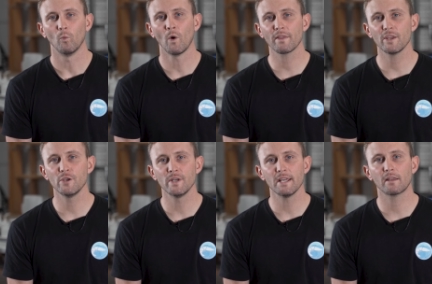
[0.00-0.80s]
One of the
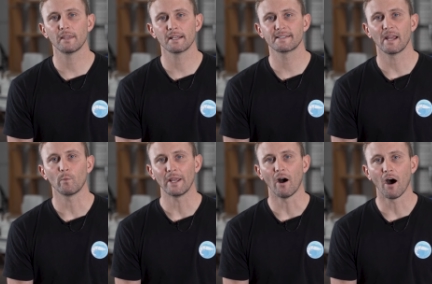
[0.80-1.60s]
unique things that
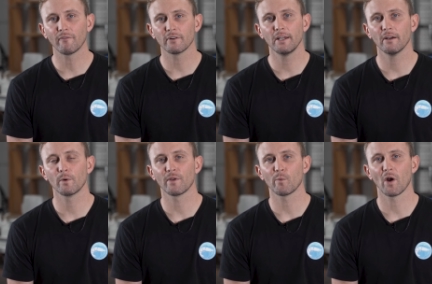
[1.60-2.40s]
we offer here
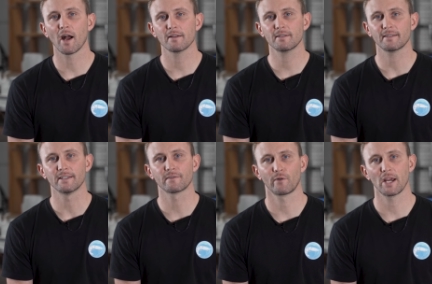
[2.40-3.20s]
with our products
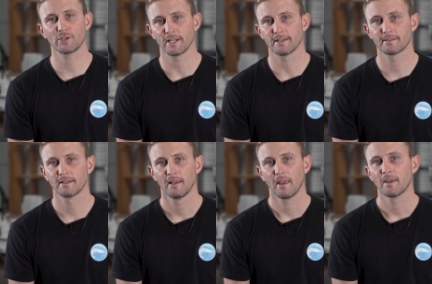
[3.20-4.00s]
is freshness.
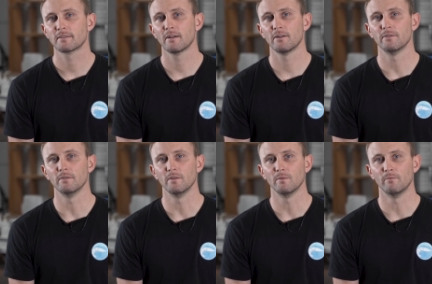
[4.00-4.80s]
So
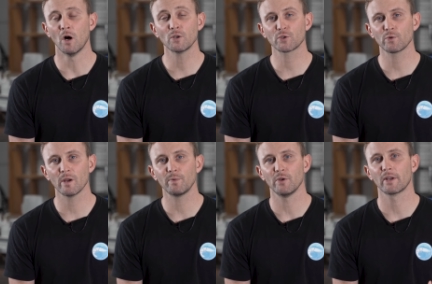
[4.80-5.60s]
most
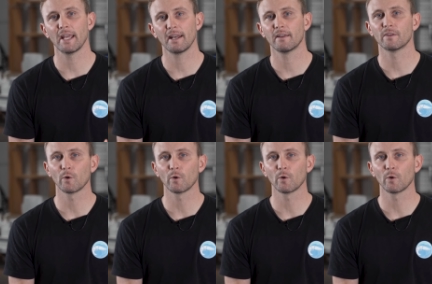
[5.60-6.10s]
shrimp you're getting in the